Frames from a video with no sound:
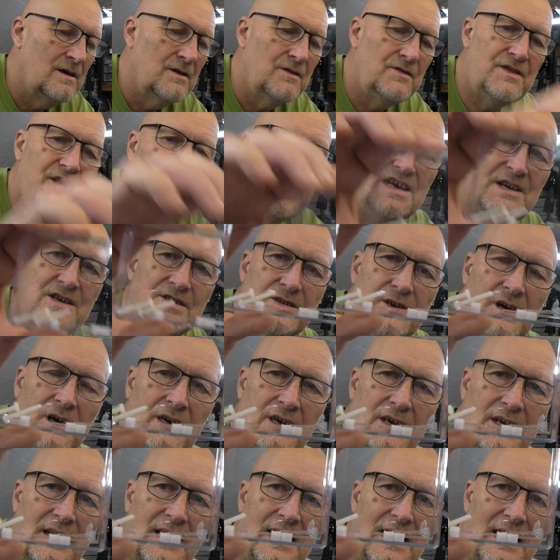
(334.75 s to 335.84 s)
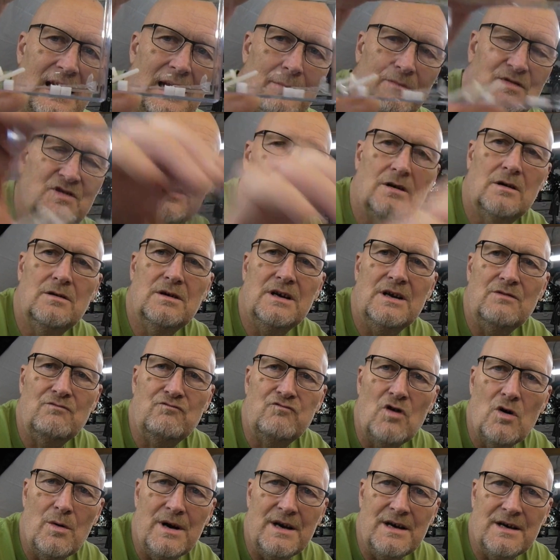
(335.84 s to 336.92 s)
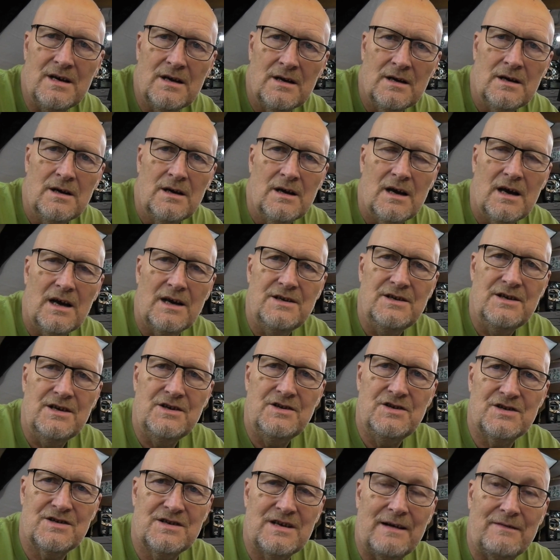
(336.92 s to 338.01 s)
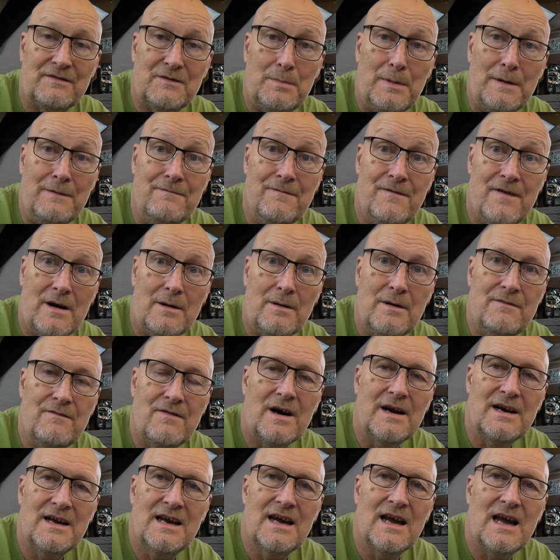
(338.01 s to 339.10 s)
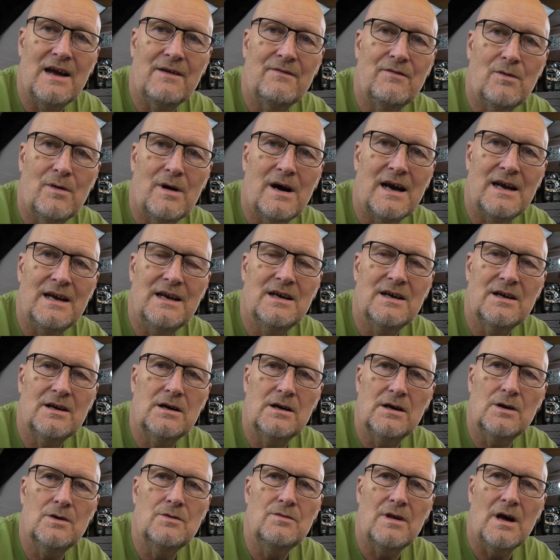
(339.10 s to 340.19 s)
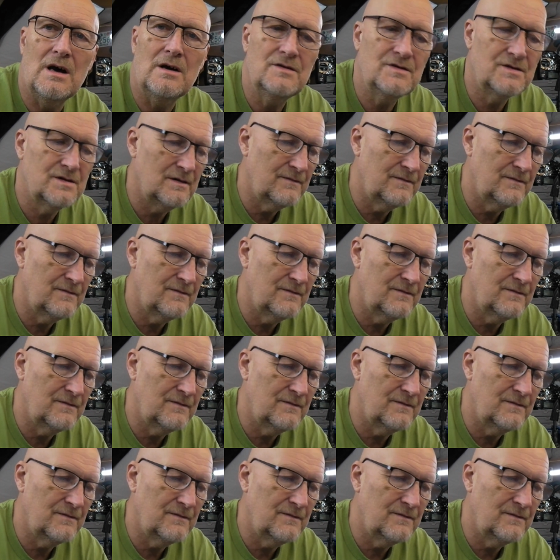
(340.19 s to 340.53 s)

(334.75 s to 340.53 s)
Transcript: these are going to get absolutely ruined, and you just have to be very, very careful how you're going to glue those.